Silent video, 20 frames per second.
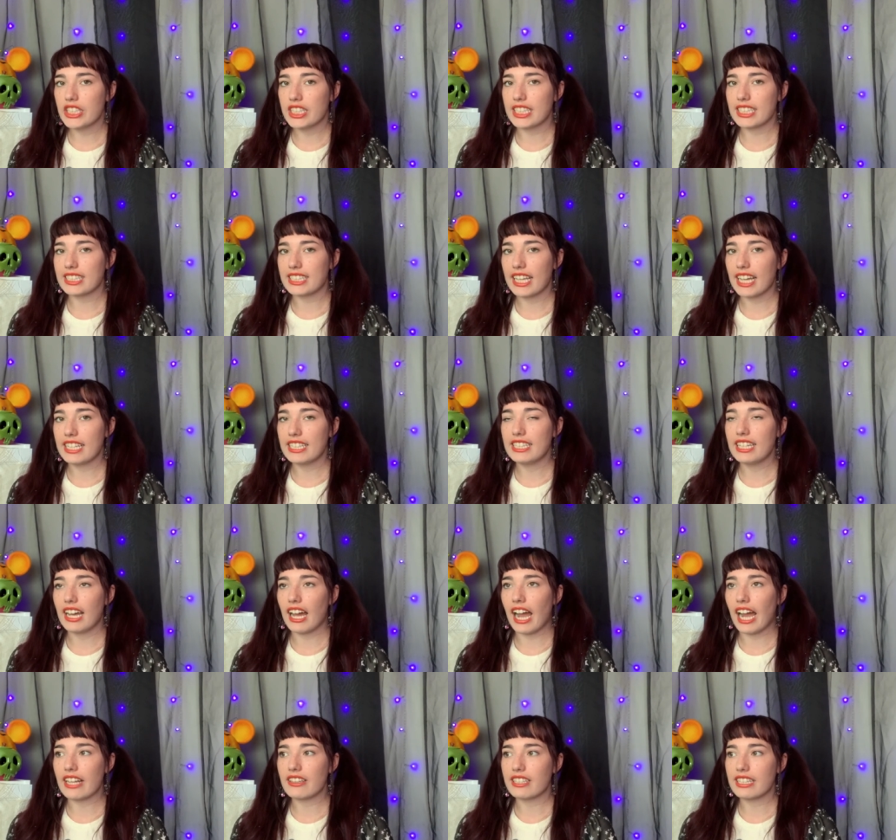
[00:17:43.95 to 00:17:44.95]
that said
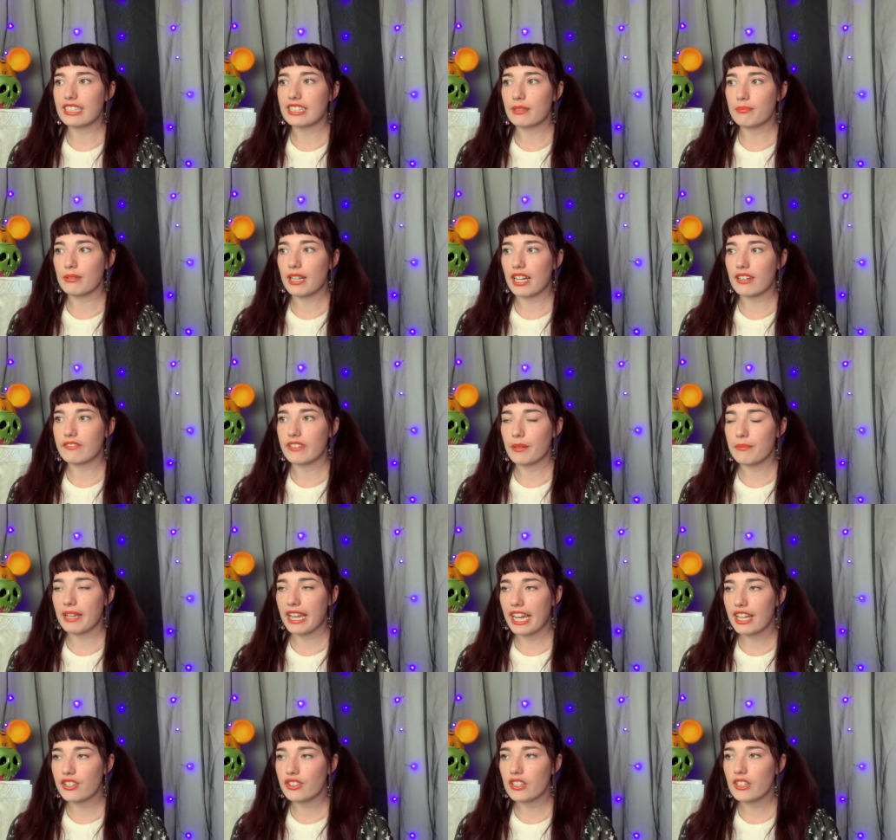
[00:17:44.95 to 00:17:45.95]
I lit the black flame
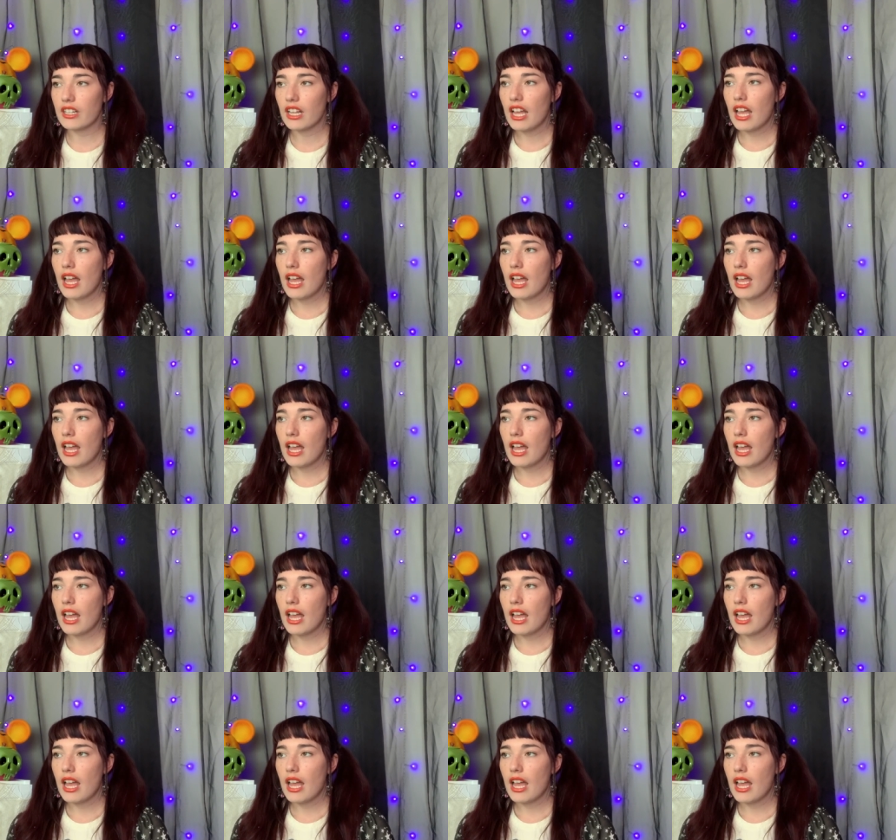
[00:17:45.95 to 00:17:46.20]
candle,